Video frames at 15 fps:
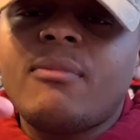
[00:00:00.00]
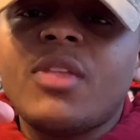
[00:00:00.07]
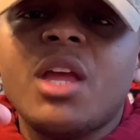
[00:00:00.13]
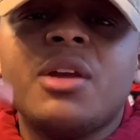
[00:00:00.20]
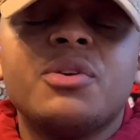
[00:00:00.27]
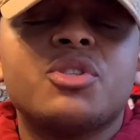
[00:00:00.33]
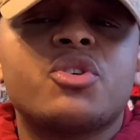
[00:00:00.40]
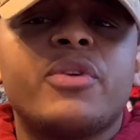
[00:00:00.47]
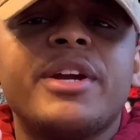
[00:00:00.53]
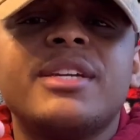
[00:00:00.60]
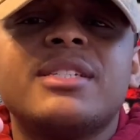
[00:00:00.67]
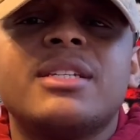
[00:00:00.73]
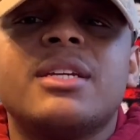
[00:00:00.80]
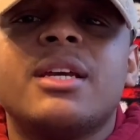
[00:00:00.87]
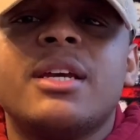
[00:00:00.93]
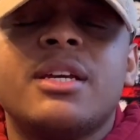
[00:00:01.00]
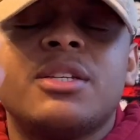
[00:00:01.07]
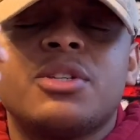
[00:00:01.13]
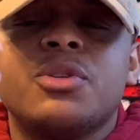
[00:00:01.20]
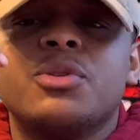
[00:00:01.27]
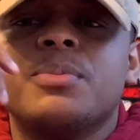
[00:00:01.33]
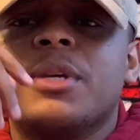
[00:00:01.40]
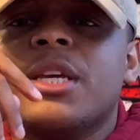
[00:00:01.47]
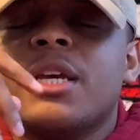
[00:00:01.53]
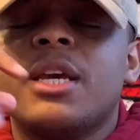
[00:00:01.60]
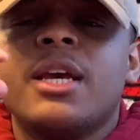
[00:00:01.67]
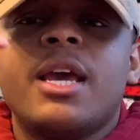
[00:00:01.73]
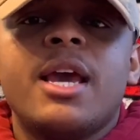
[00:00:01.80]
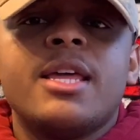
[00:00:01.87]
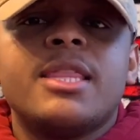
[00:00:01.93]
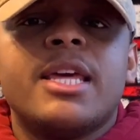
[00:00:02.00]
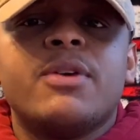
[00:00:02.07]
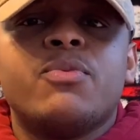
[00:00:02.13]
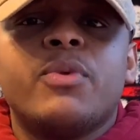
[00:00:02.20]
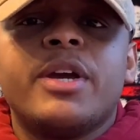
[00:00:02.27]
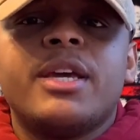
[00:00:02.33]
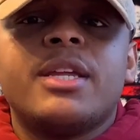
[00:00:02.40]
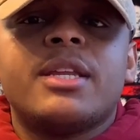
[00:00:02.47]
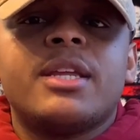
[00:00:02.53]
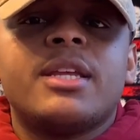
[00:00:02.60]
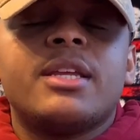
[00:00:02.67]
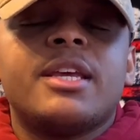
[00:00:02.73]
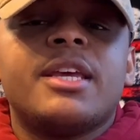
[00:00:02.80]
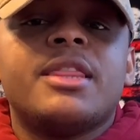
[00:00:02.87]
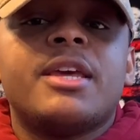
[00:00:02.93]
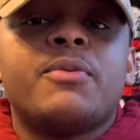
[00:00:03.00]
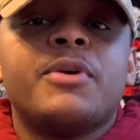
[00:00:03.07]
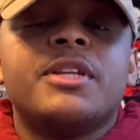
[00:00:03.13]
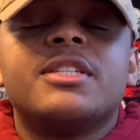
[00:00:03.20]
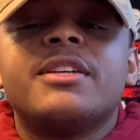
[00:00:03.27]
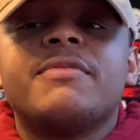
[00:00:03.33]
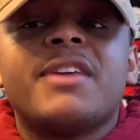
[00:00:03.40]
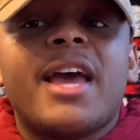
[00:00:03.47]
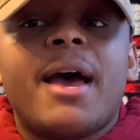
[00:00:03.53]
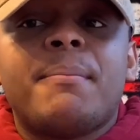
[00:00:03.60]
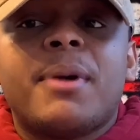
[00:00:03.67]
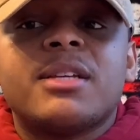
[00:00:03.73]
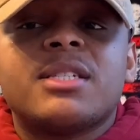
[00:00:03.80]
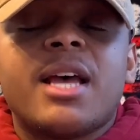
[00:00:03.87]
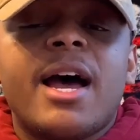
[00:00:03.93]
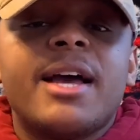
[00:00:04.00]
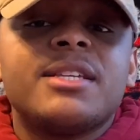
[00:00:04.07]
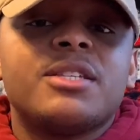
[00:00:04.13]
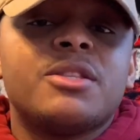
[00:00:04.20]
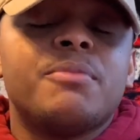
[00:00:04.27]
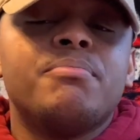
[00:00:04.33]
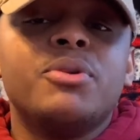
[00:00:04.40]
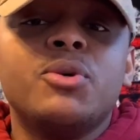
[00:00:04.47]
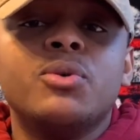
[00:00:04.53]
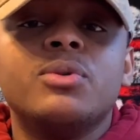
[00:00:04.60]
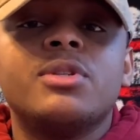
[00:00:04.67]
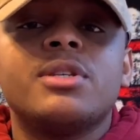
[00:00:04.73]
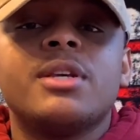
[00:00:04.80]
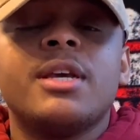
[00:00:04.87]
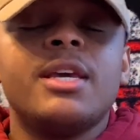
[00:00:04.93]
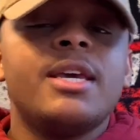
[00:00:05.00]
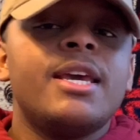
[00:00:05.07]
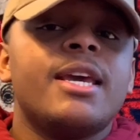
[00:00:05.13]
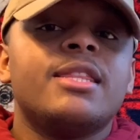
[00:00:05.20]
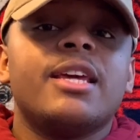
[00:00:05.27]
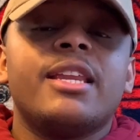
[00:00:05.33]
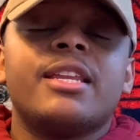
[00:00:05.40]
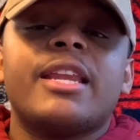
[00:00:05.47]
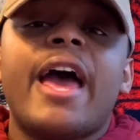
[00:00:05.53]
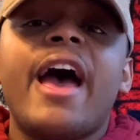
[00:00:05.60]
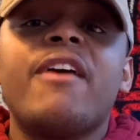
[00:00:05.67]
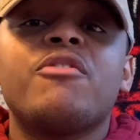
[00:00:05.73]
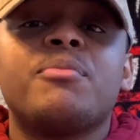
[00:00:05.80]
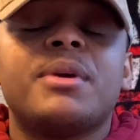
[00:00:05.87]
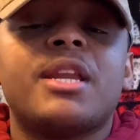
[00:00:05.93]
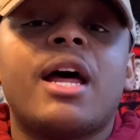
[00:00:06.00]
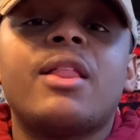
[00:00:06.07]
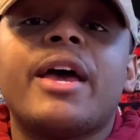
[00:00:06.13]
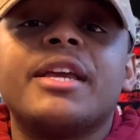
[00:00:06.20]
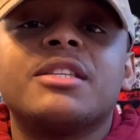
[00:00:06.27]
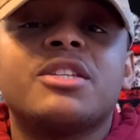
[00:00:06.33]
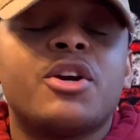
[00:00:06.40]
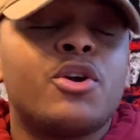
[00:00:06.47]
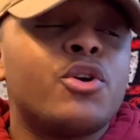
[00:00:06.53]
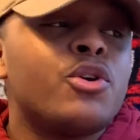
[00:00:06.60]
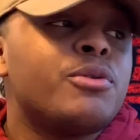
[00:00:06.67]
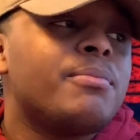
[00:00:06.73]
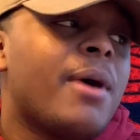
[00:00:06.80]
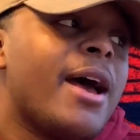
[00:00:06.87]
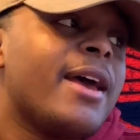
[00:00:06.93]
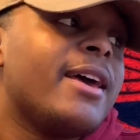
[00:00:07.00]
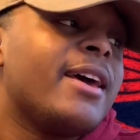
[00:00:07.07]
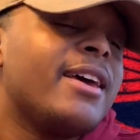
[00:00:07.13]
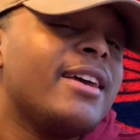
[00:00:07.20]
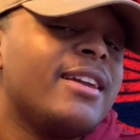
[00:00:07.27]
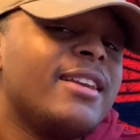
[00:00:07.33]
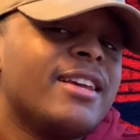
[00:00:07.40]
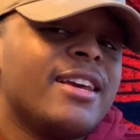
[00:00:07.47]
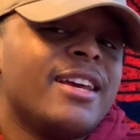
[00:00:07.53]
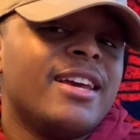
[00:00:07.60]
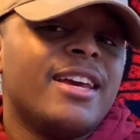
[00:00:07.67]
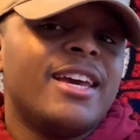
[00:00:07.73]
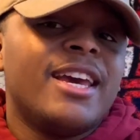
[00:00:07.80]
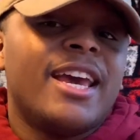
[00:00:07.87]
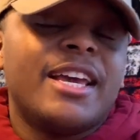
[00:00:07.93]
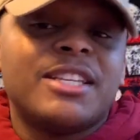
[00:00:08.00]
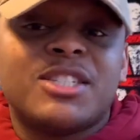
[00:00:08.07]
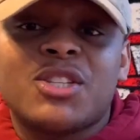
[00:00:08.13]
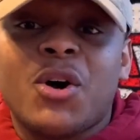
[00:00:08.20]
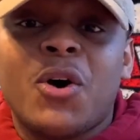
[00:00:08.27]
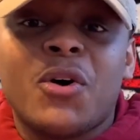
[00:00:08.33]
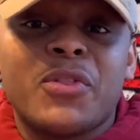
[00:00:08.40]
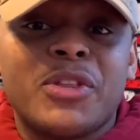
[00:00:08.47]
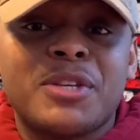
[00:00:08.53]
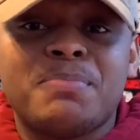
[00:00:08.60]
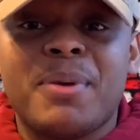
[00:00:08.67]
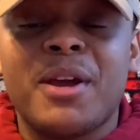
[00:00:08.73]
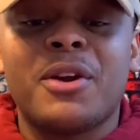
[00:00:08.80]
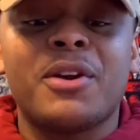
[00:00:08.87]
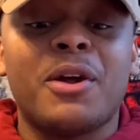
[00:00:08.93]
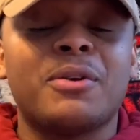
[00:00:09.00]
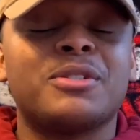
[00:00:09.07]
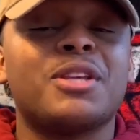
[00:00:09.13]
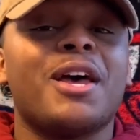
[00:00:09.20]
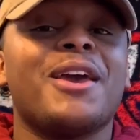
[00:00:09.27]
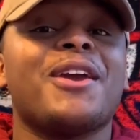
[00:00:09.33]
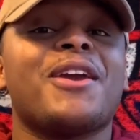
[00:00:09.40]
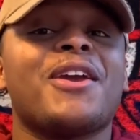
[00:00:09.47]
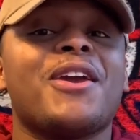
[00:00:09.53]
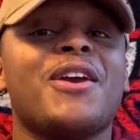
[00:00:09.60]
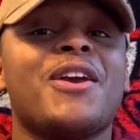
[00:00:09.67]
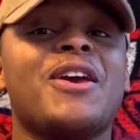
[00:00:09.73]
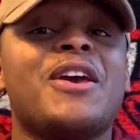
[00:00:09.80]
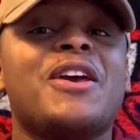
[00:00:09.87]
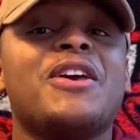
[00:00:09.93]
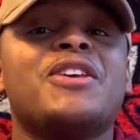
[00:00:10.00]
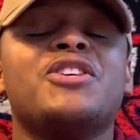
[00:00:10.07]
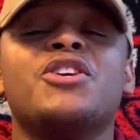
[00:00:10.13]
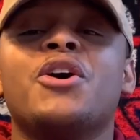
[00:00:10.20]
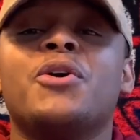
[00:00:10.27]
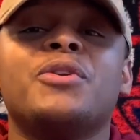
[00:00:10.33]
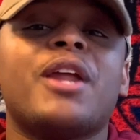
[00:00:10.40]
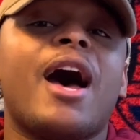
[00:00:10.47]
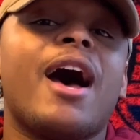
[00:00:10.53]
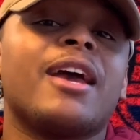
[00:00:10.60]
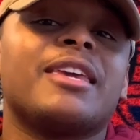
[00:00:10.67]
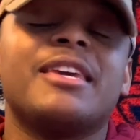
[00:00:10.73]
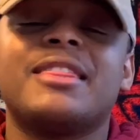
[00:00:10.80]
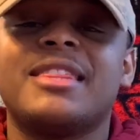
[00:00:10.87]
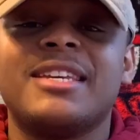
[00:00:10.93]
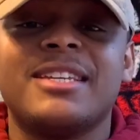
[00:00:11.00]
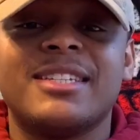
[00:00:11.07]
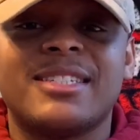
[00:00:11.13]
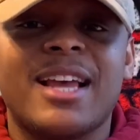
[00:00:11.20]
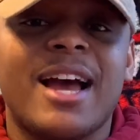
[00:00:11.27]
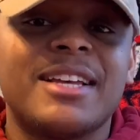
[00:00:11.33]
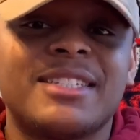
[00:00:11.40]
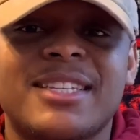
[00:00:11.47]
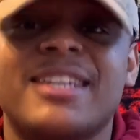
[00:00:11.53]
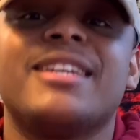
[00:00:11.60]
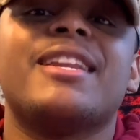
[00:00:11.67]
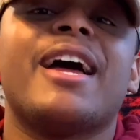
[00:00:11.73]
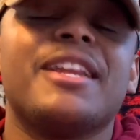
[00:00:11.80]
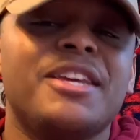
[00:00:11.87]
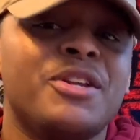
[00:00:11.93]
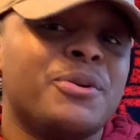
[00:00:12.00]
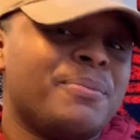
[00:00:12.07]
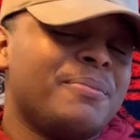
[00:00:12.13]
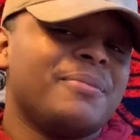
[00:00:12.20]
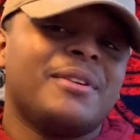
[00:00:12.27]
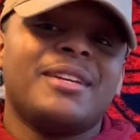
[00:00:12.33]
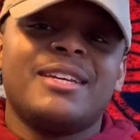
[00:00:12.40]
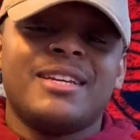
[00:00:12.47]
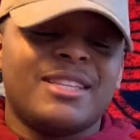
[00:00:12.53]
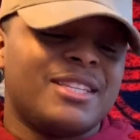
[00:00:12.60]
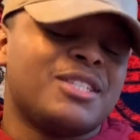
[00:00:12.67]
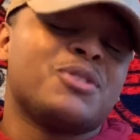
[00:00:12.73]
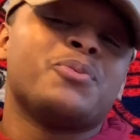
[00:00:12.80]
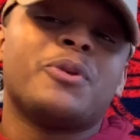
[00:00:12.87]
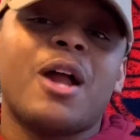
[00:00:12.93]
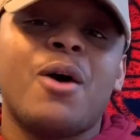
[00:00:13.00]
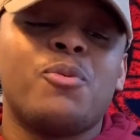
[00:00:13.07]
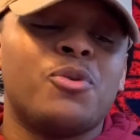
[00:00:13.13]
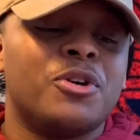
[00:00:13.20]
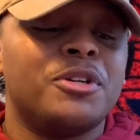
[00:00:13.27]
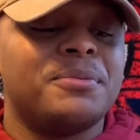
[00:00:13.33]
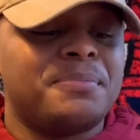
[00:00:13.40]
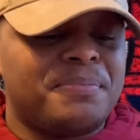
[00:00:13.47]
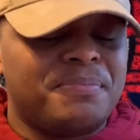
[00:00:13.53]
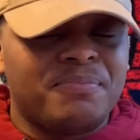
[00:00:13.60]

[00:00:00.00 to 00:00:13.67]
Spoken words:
it was crazy. Excuse me. They went to see if they had my size in the boots, and they didn't have them. And I like turned my head and saw this pair, and I was like, yo, nah, get these size 10. I need them. This is what I want.